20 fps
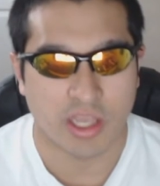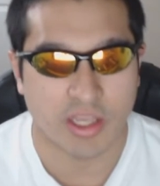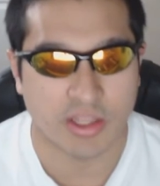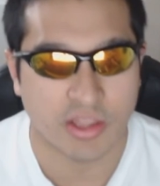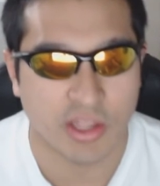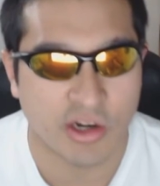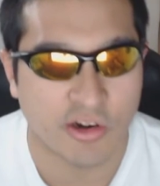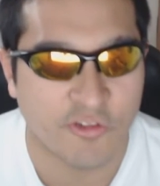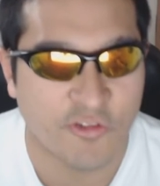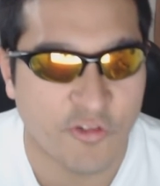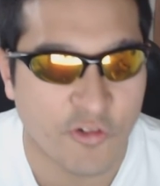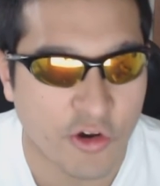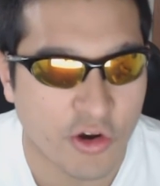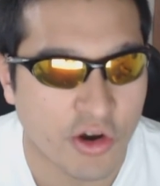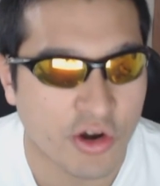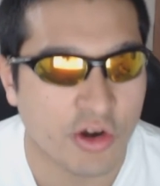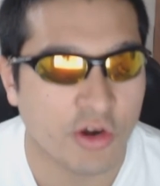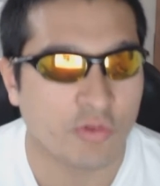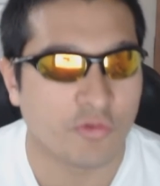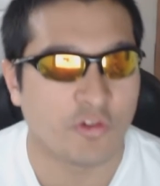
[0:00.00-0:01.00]
And
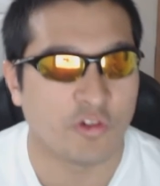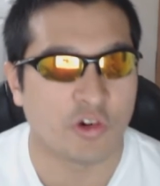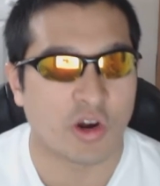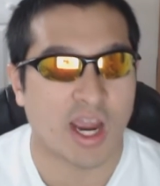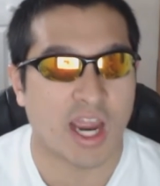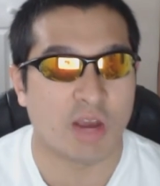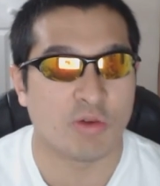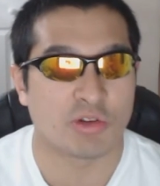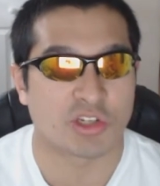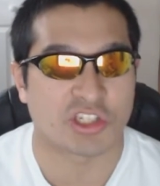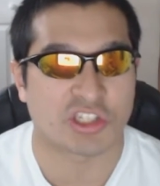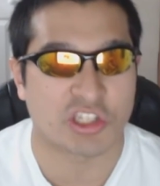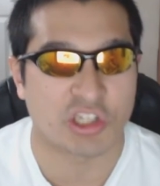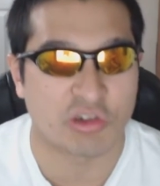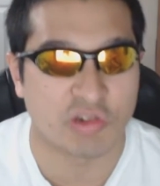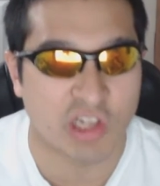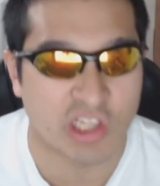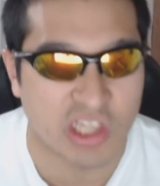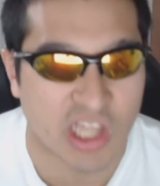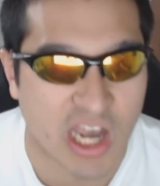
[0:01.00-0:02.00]
therefore, Vurai was
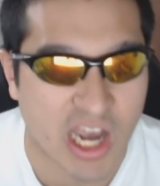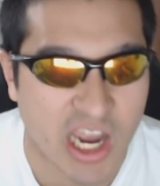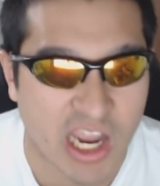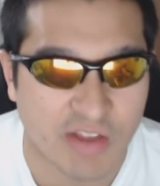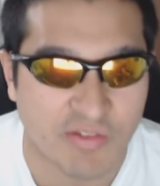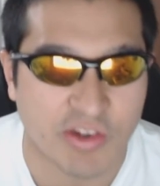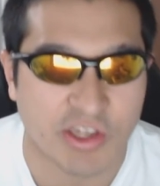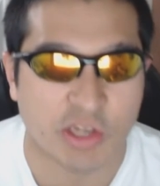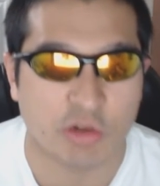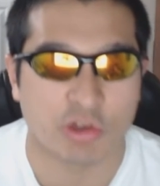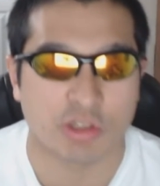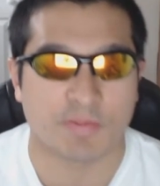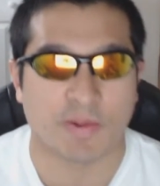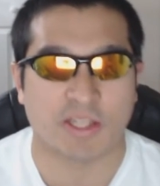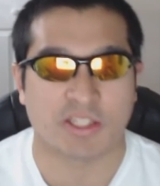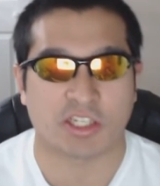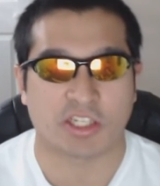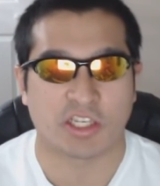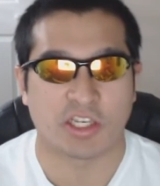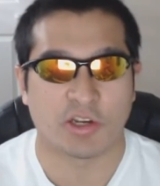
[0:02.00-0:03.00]
still alive and he was
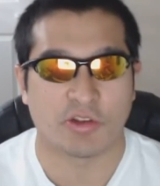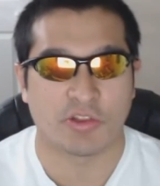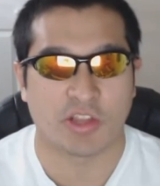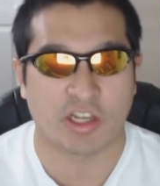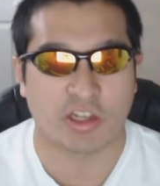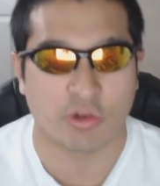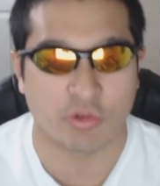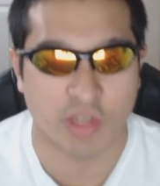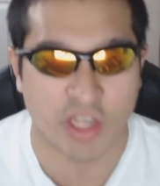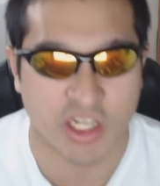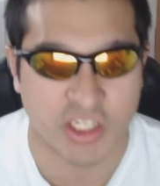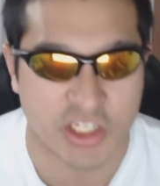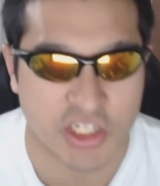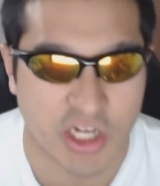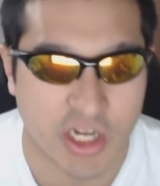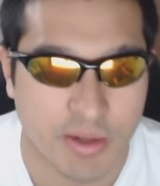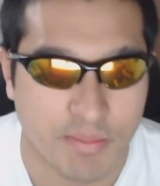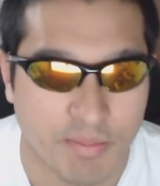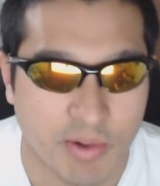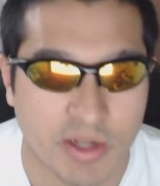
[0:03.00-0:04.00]
about to kill
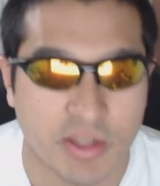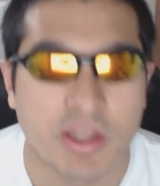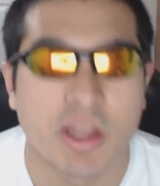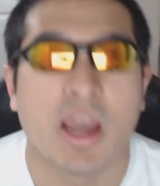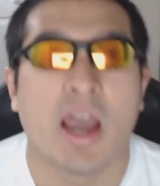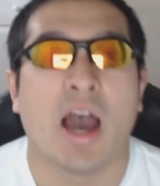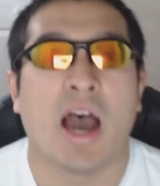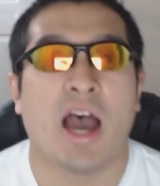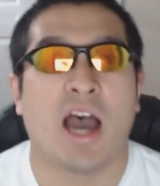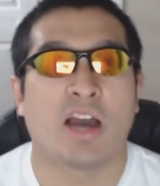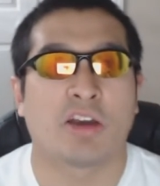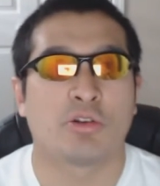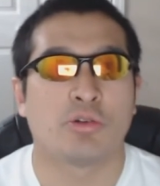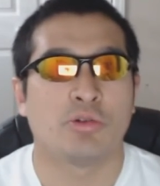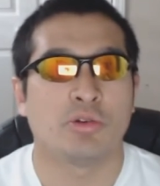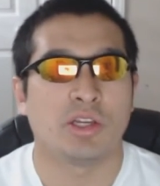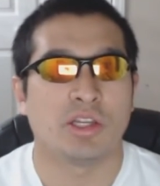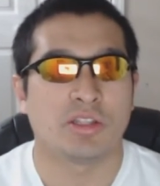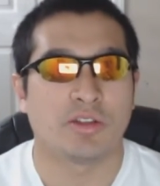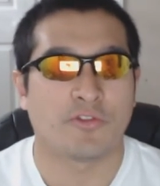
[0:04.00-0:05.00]
nekone but
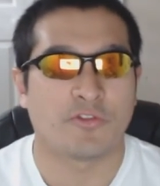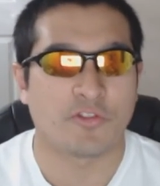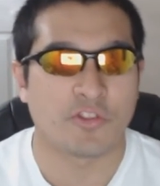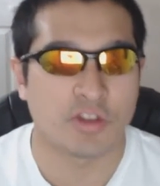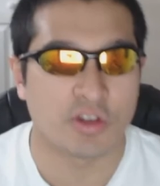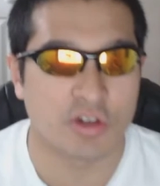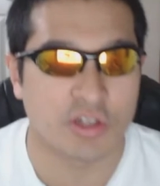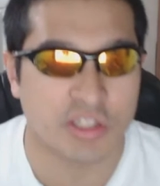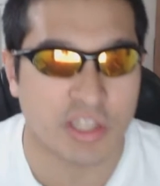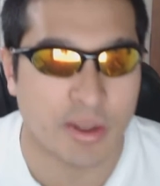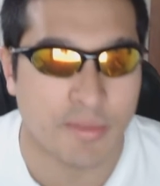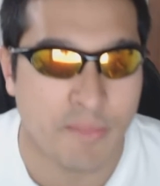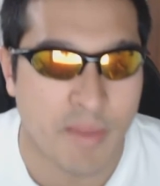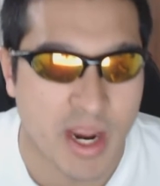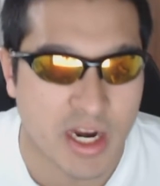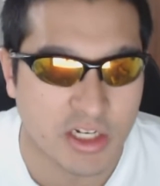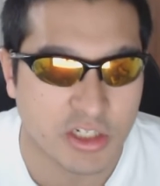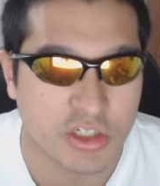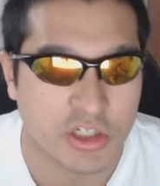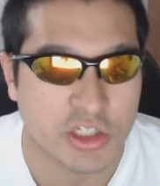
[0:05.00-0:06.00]
Haku interferes and
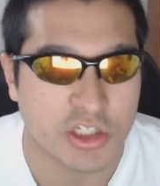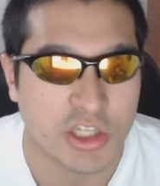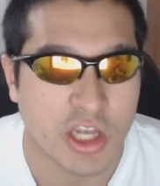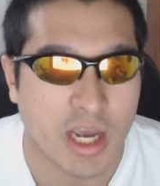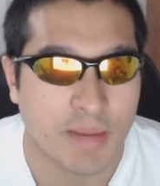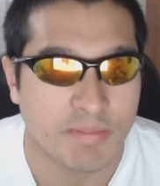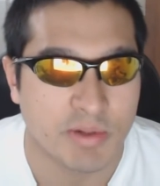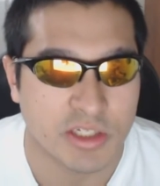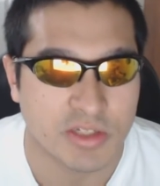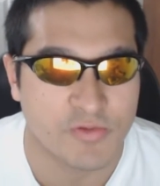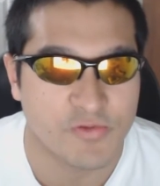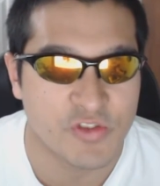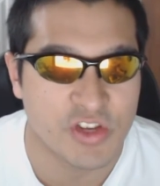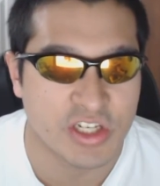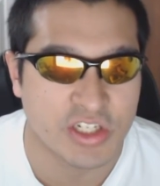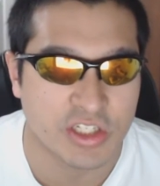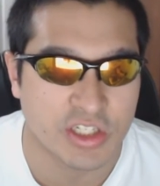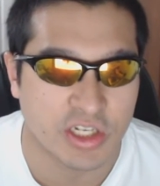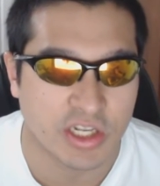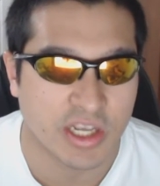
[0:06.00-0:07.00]
managed to stop his
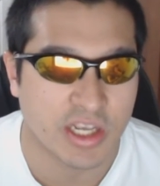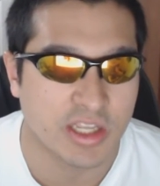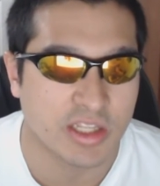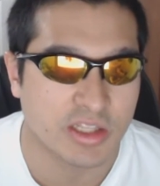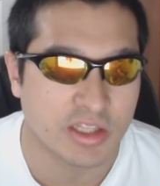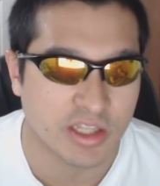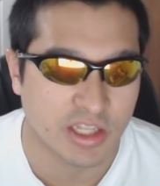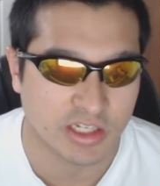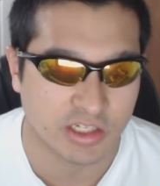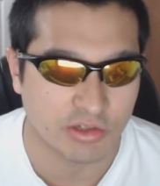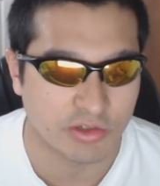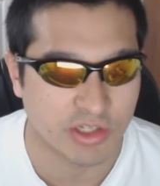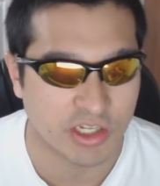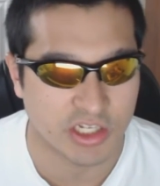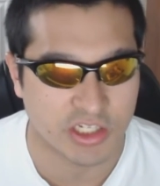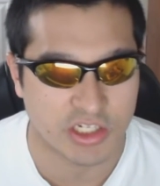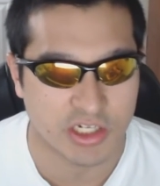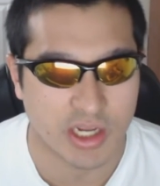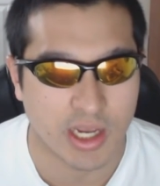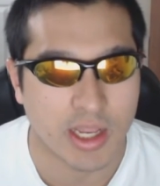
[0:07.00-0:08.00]
fist to hit
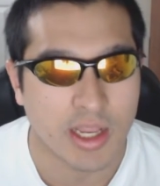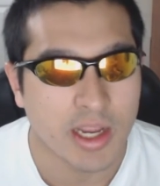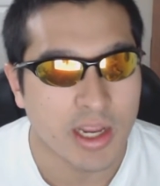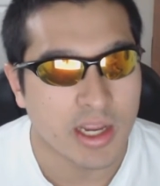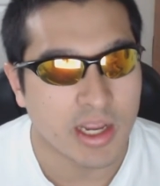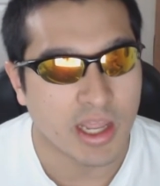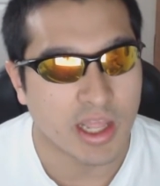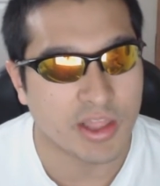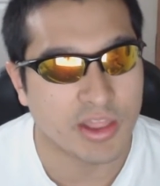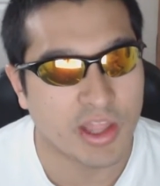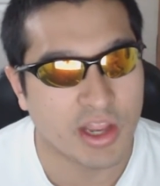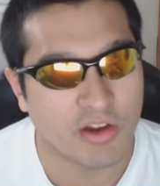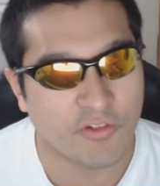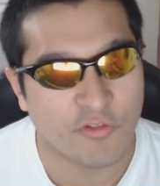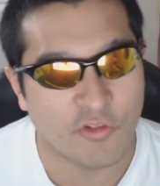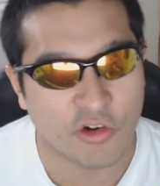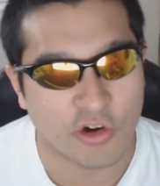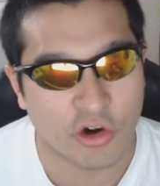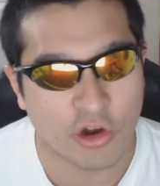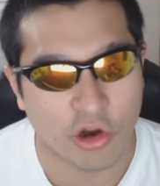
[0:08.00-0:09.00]
nekone And
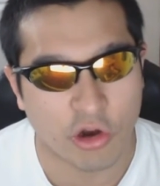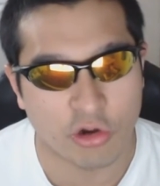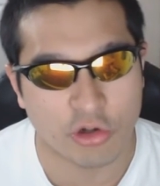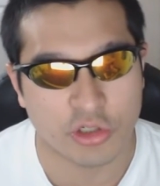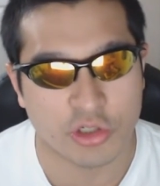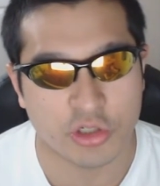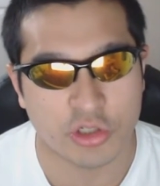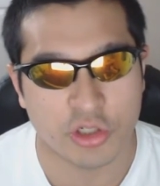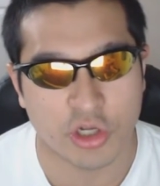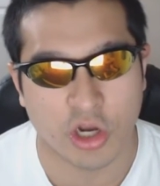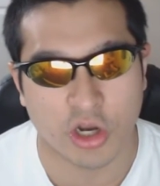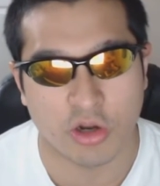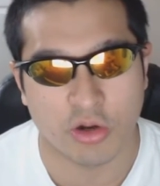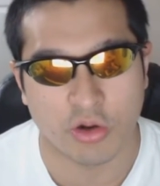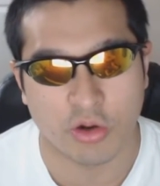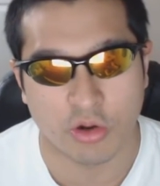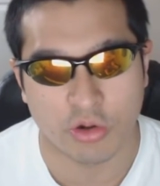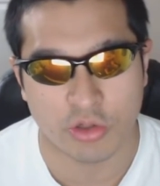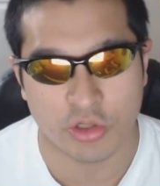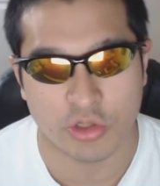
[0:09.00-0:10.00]
therefore, Oshito-
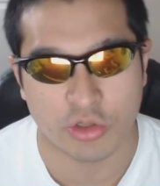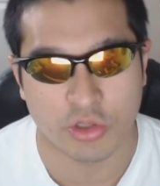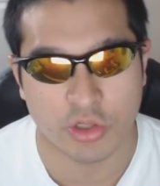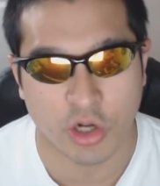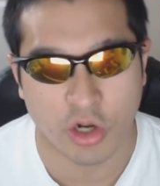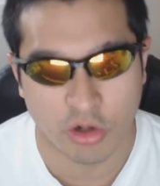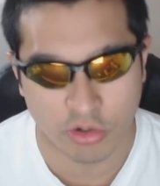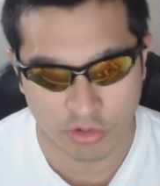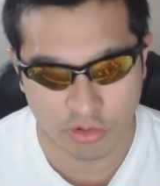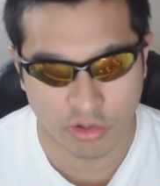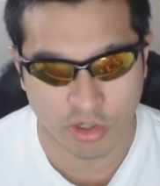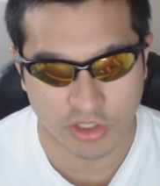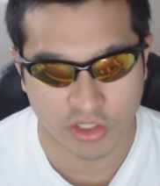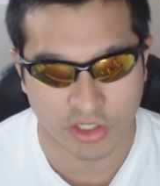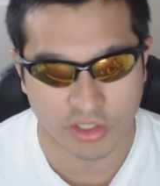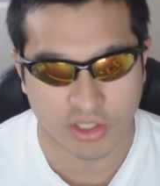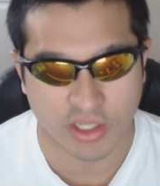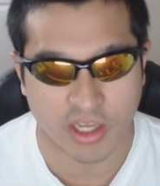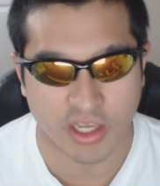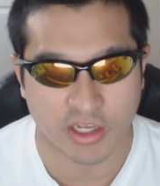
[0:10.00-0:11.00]
Oshutoru, on
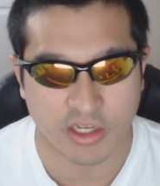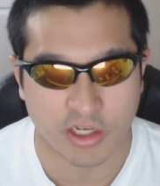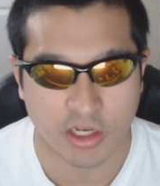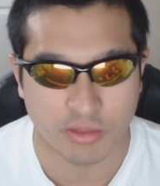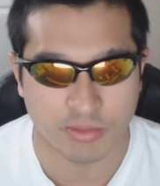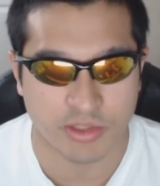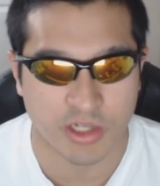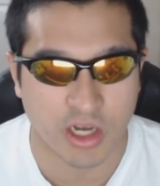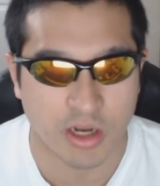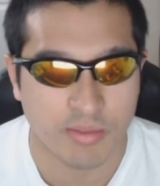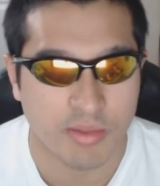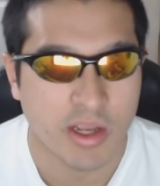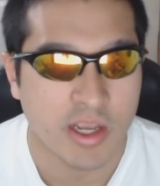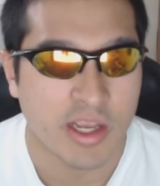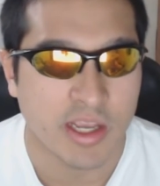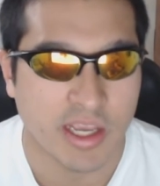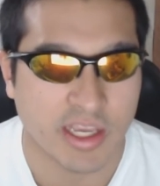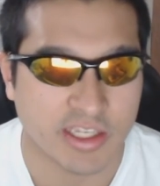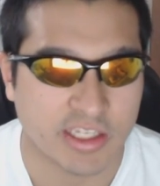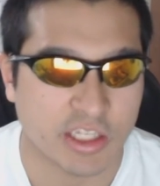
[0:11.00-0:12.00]
the other hand, comes up
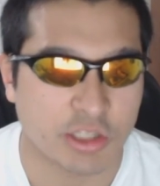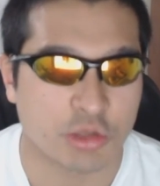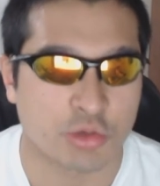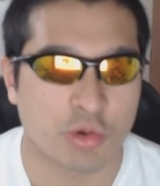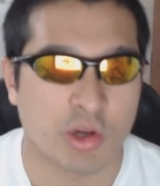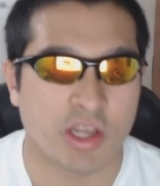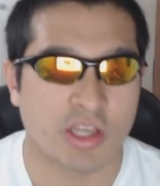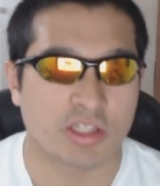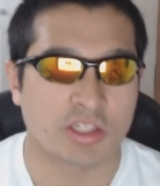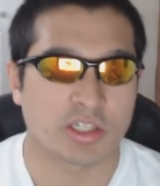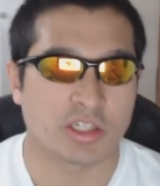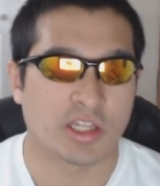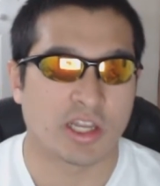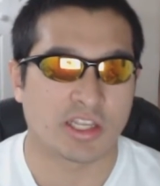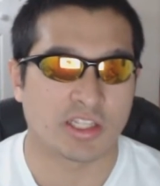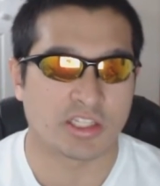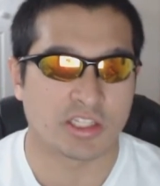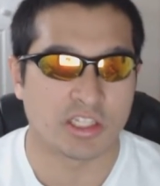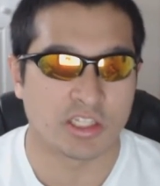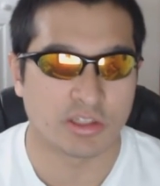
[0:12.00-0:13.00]
and gets ready to
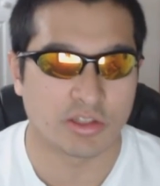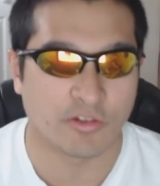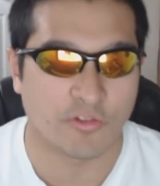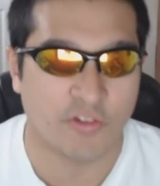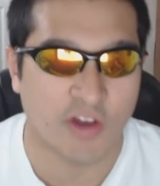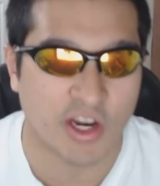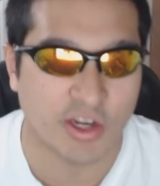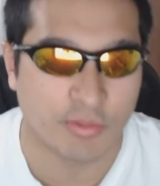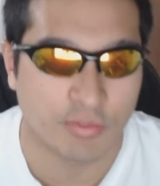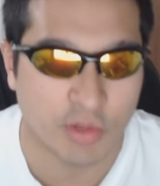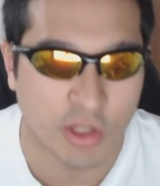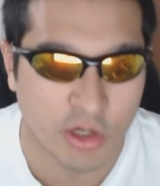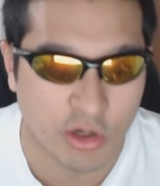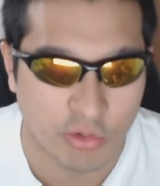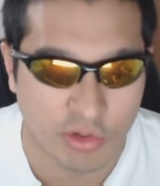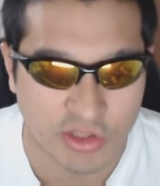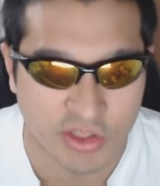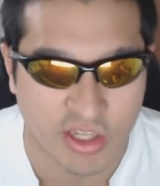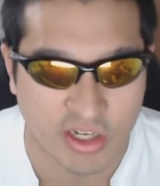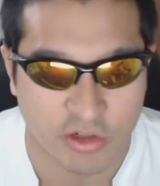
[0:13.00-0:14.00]
like deal the final
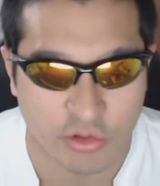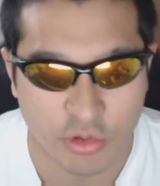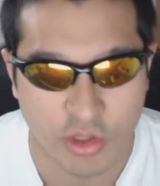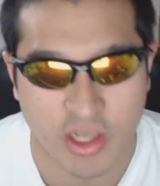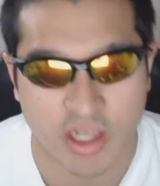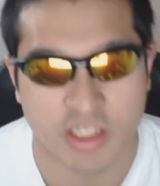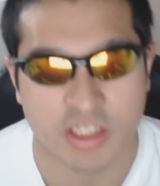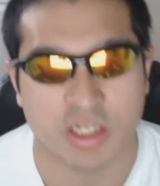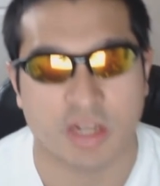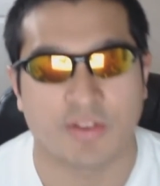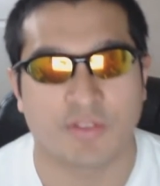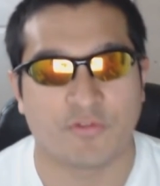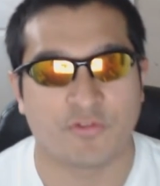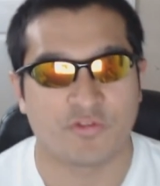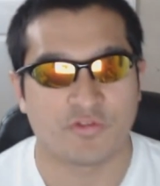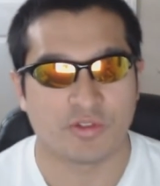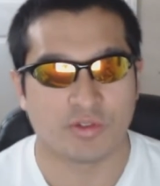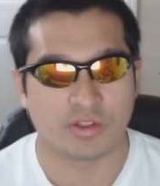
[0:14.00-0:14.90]
blow with nekone